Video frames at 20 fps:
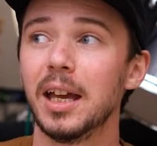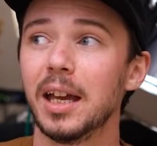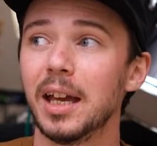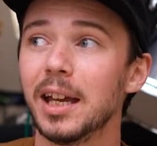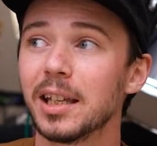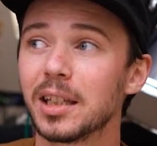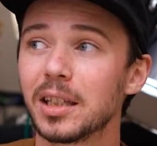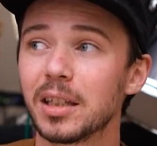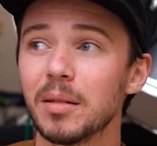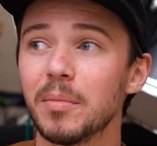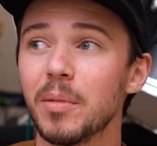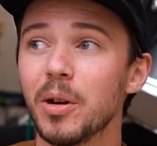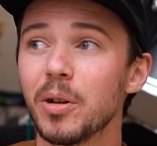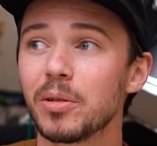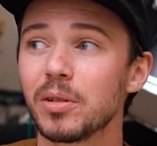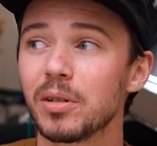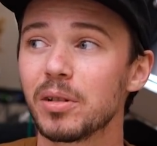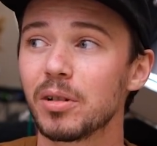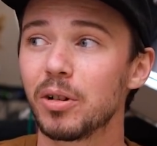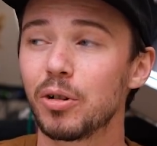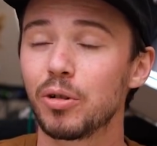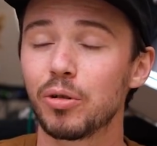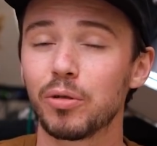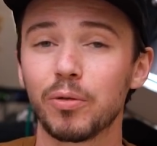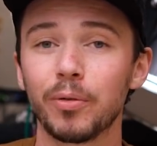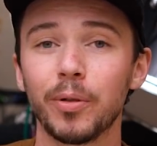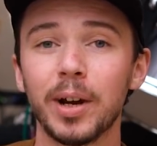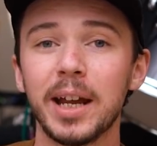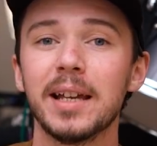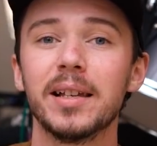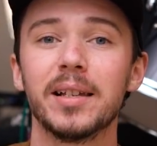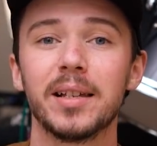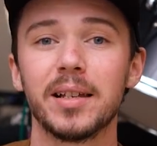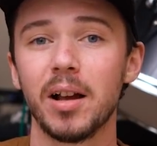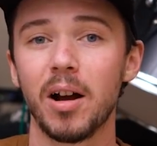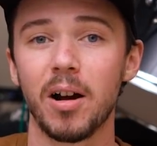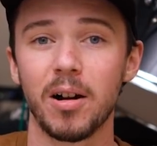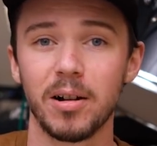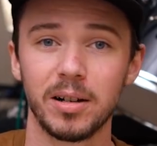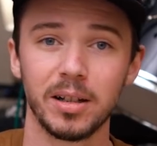it's the most crazy
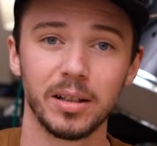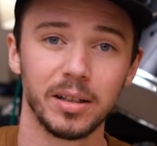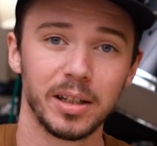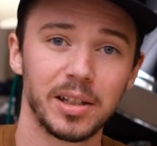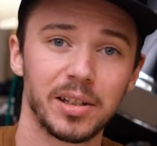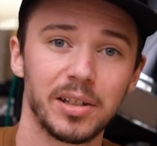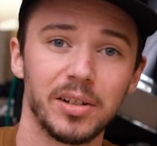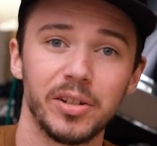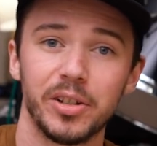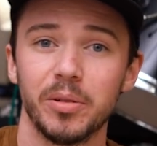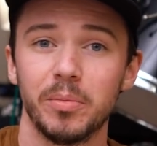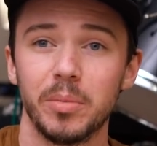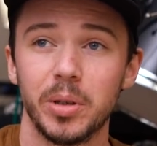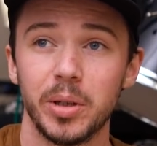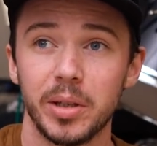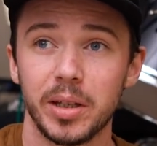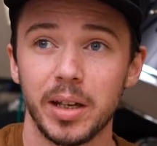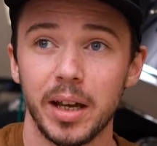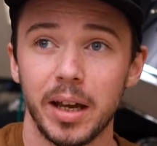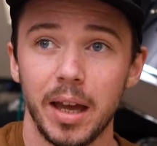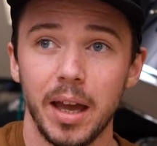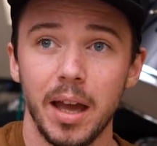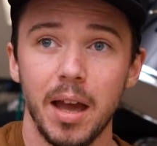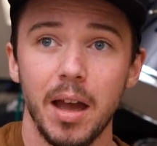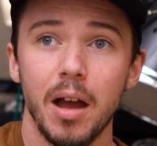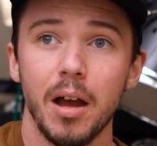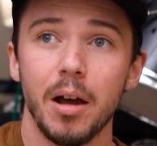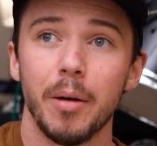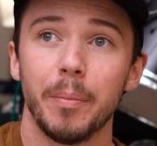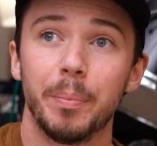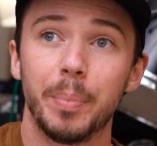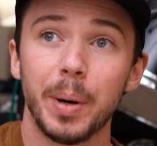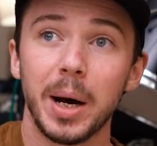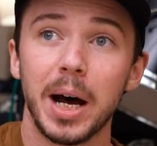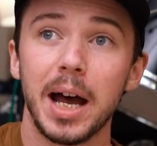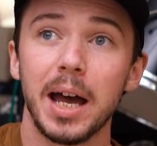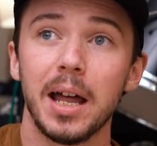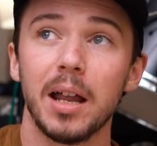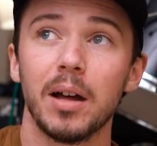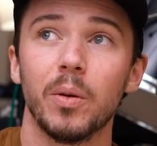hard to listen to music.
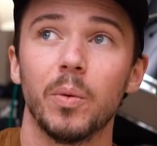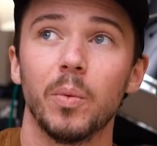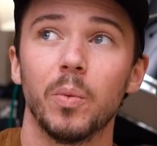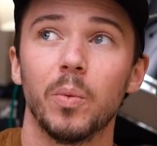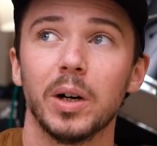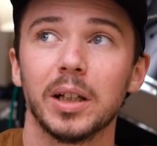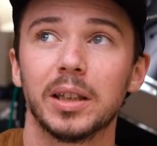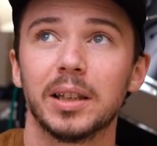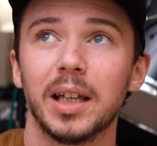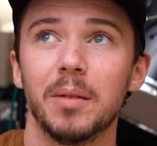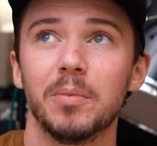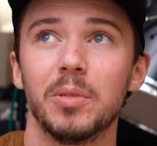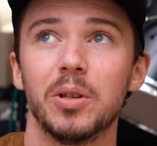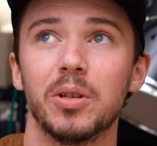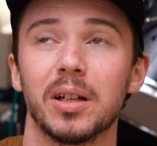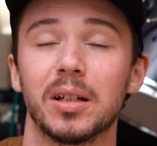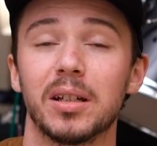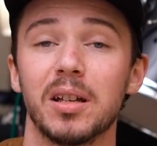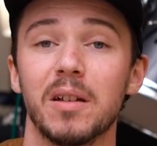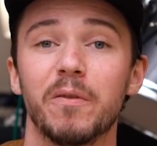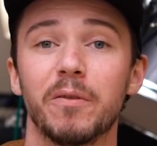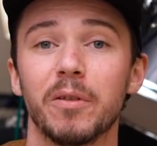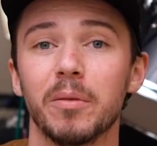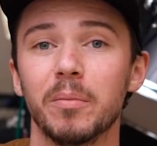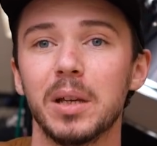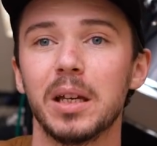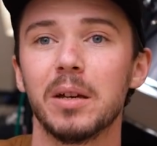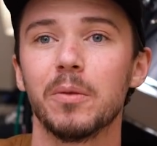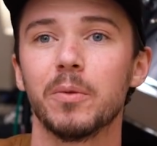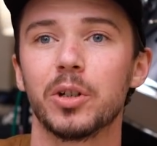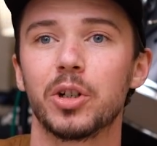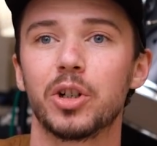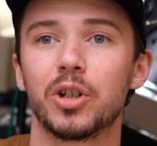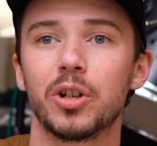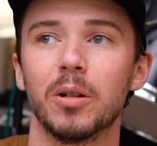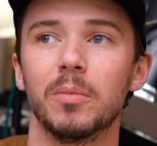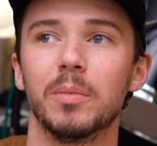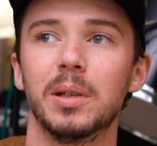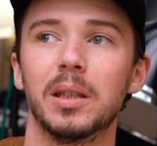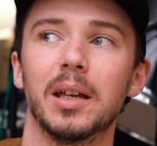But what that music did for me was
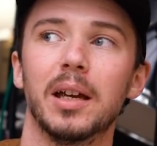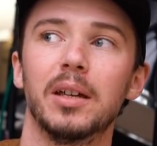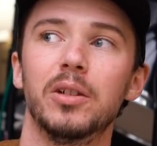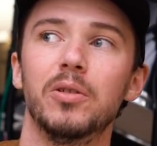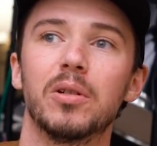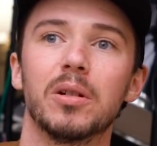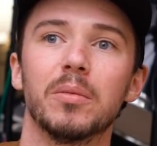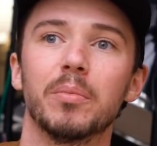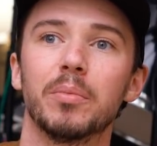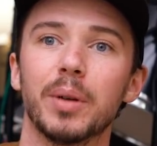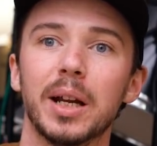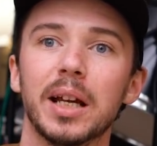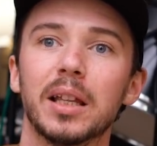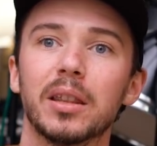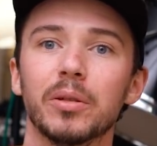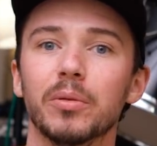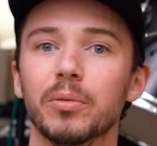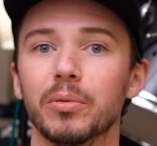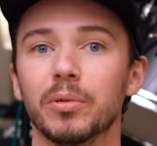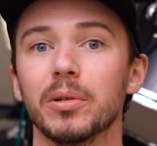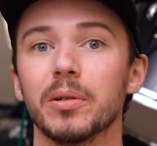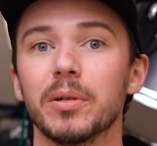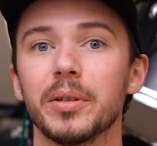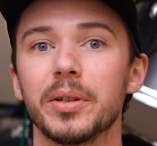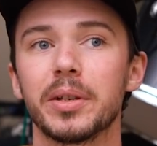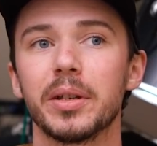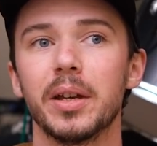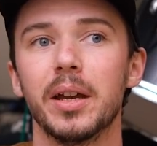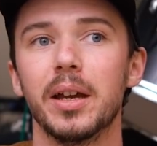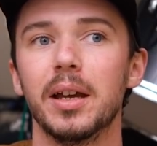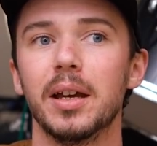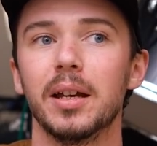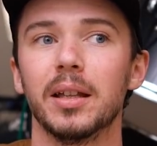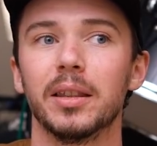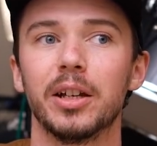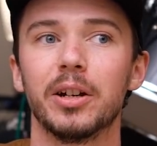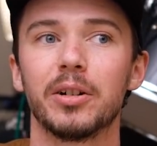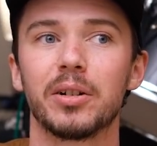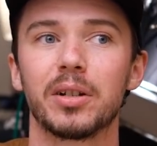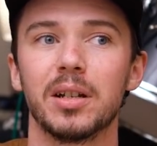show me that you can break the rules.
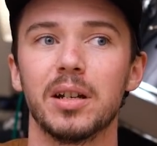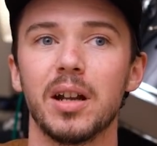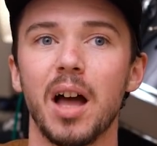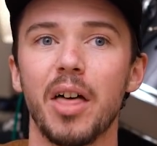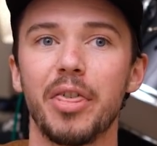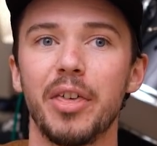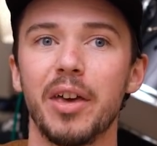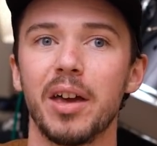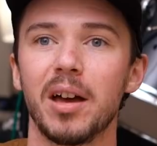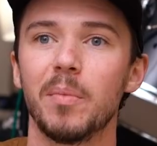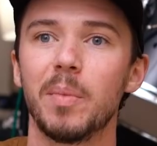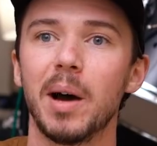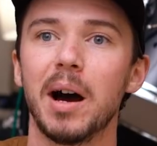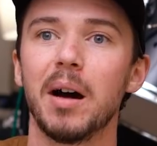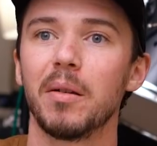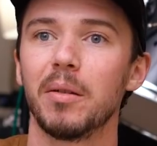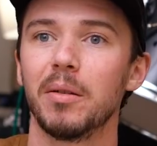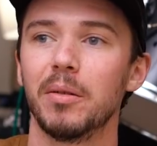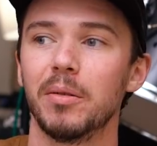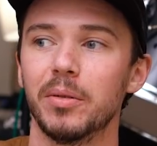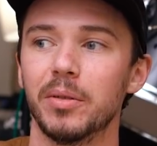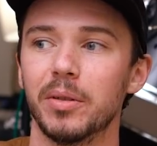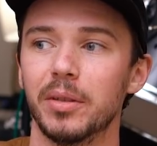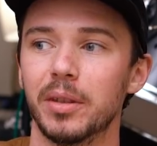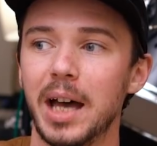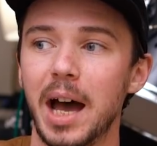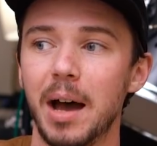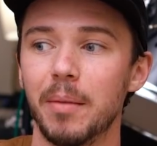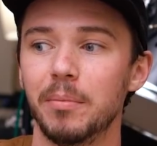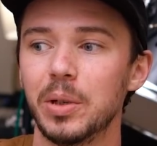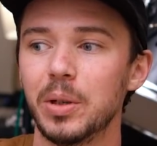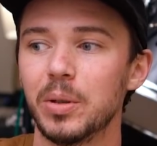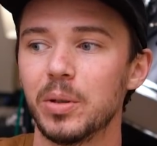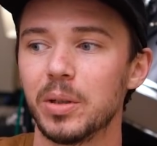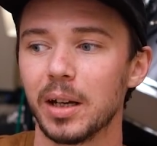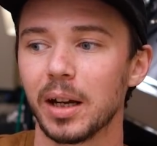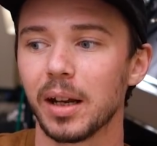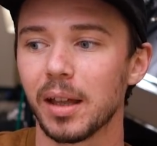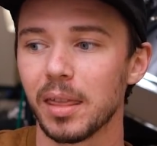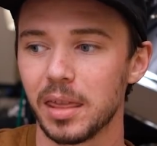There's nothing about that
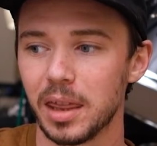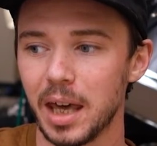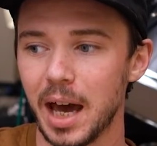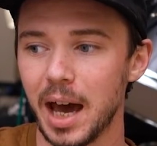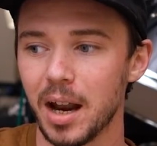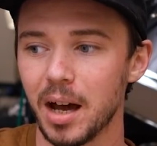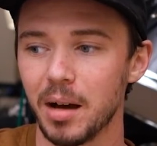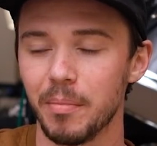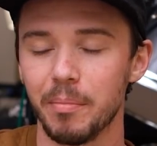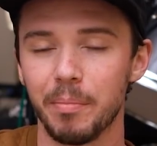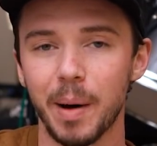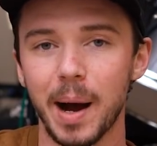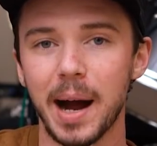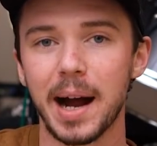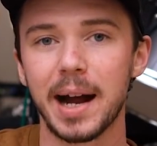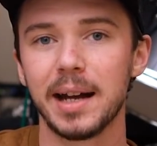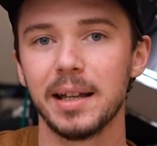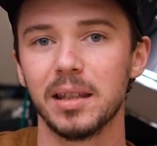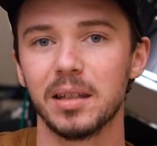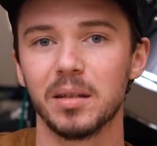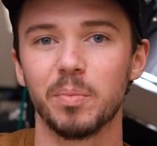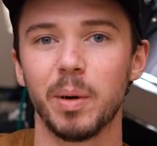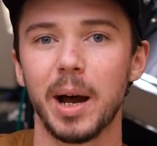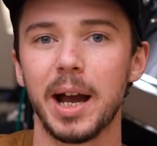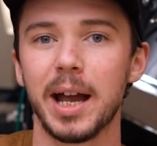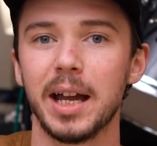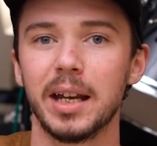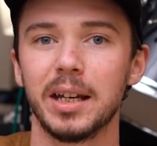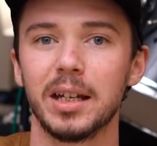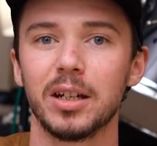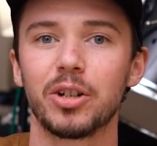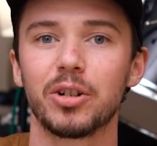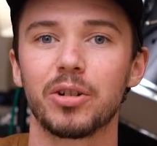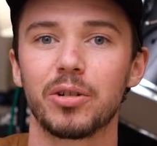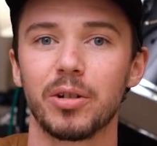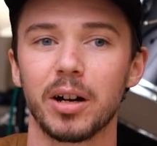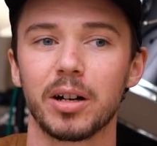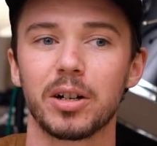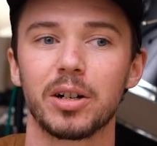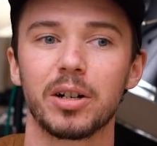music that abides by any
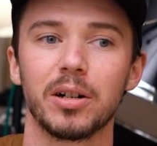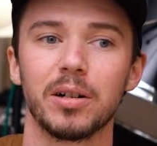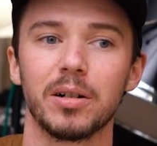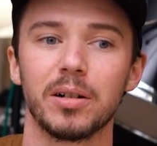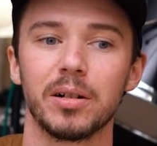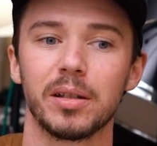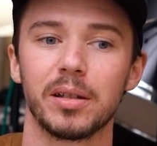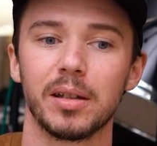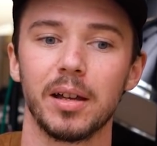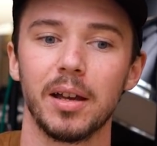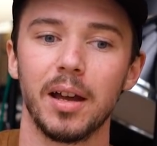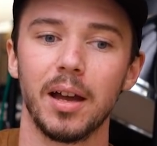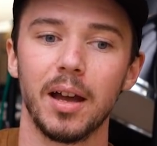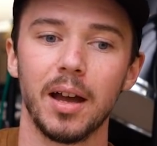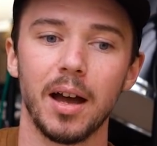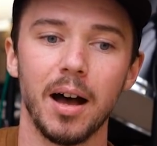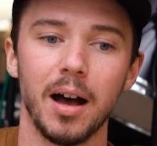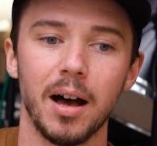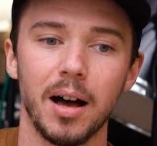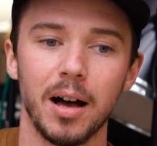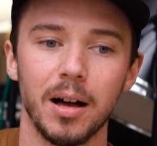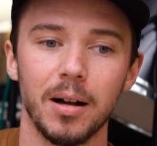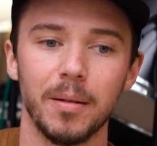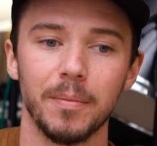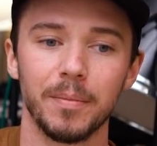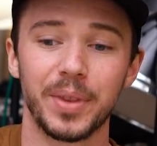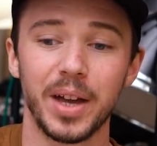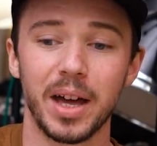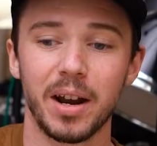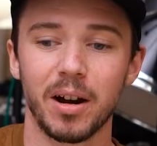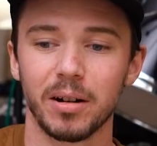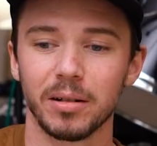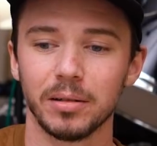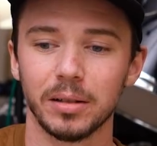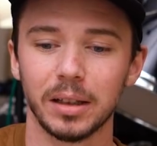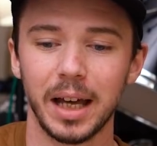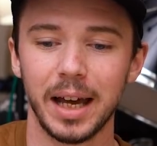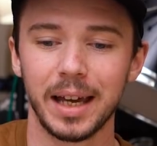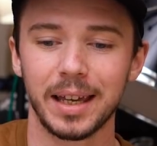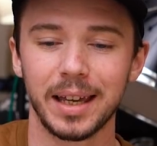structures that are
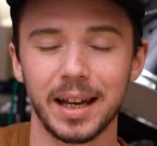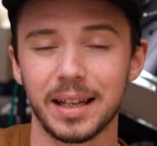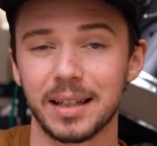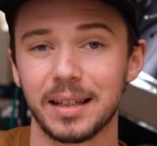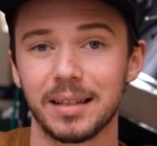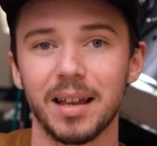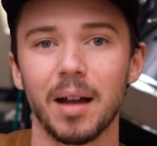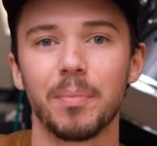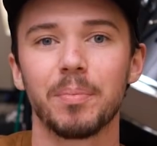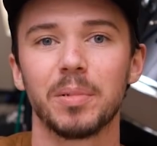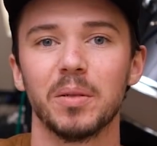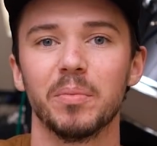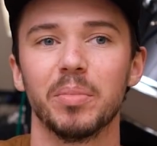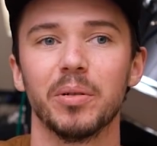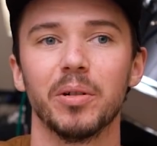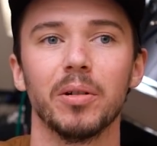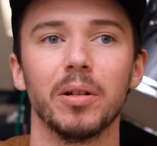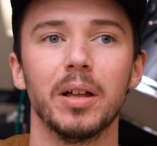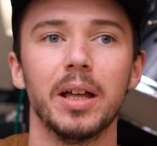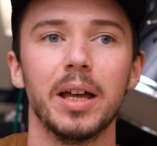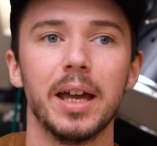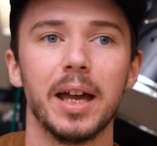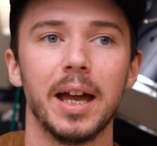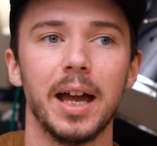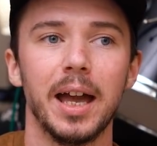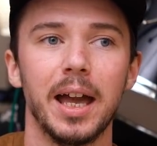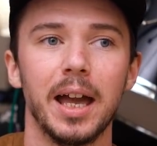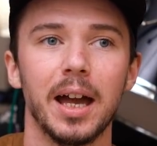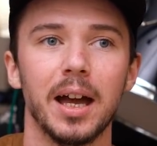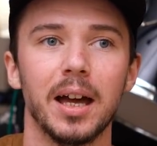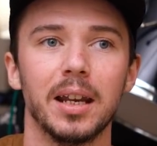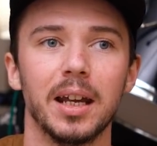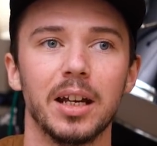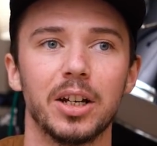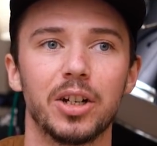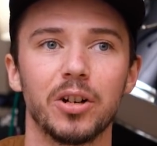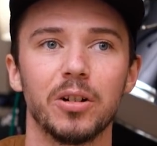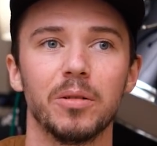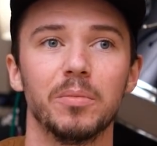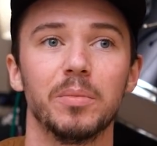like acceptable. And it
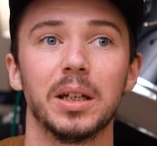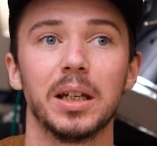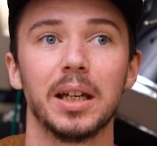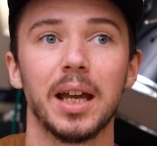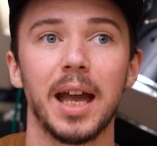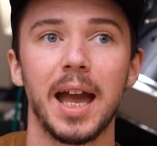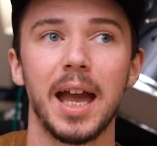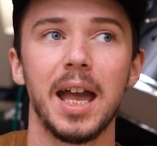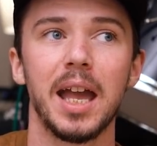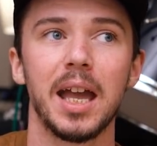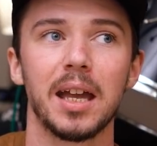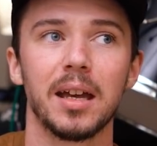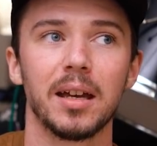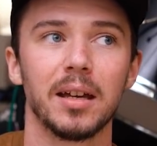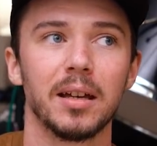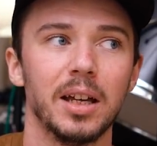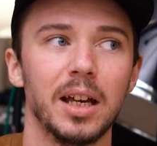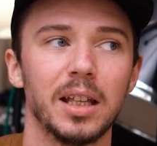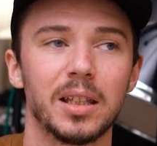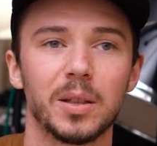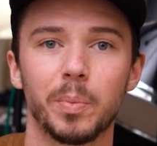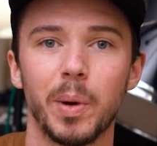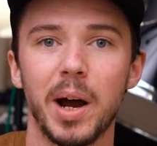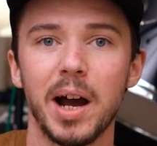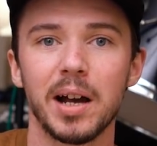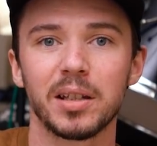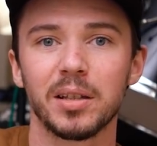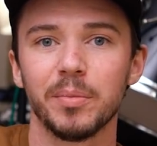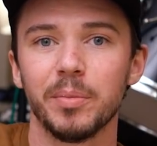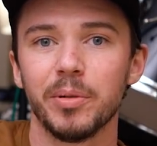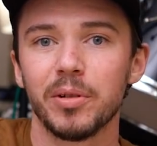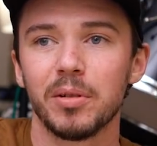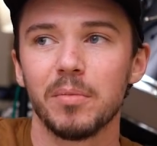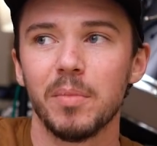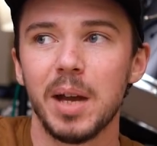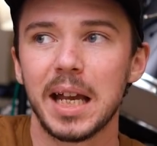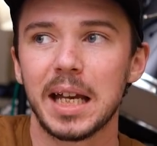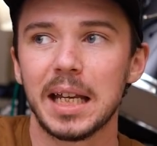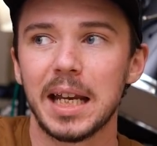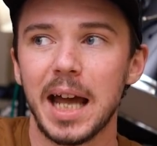showed me, hey, it's possible to
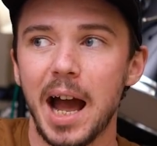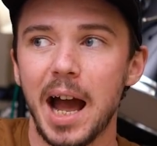make an